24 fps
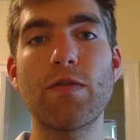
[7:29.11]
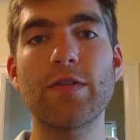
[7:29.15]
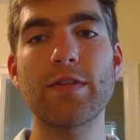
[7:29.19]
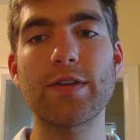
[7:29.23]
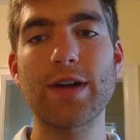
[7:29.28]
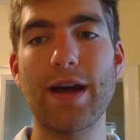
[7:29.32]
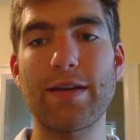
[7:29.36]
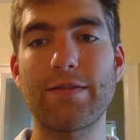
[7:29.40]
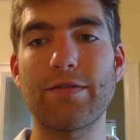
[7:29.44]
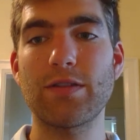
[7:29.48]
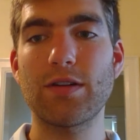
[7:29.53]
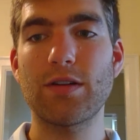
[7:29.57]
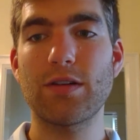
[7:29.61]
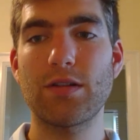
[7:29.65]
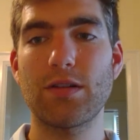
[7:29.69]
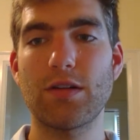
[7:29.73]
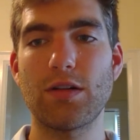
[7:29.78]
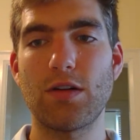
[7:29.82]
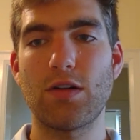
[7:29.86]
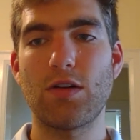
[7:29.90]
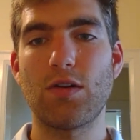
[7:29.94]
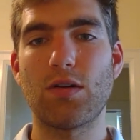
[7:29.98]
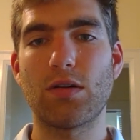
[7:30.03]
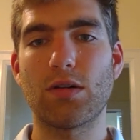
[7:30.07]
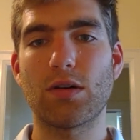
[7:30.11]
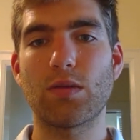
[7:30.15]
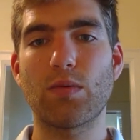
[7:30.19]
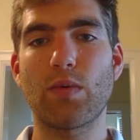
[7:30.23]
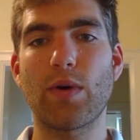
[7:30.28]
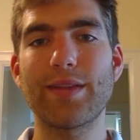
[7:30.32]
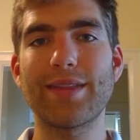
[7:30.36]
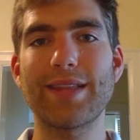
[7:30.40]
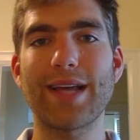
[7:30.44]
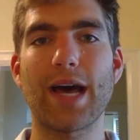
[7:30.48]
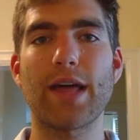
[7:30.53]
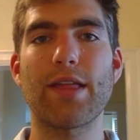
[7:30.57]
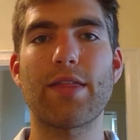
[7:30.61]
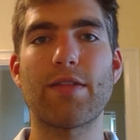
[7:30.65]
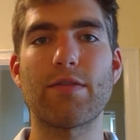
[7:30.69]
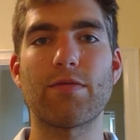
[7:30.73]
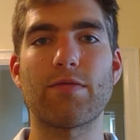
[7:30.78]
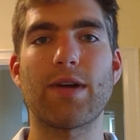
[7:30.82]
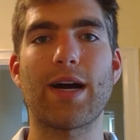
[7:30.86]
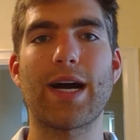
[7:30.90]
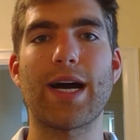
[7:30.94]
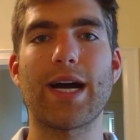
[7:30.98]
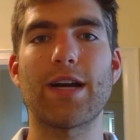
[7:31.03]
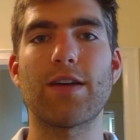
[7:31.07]
forever, or one that
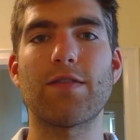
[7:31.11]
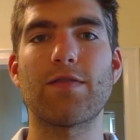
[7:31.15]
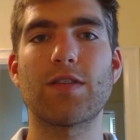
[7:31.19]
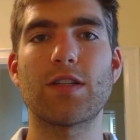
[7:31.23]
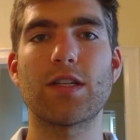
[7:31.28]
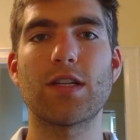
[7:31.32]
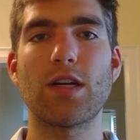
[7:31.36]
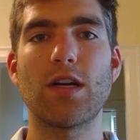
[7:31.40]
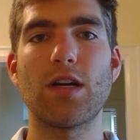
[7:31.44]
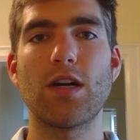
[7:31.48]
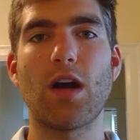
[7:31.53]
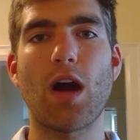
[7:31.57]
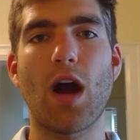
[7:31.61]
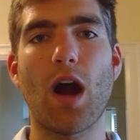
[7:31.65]
thrives?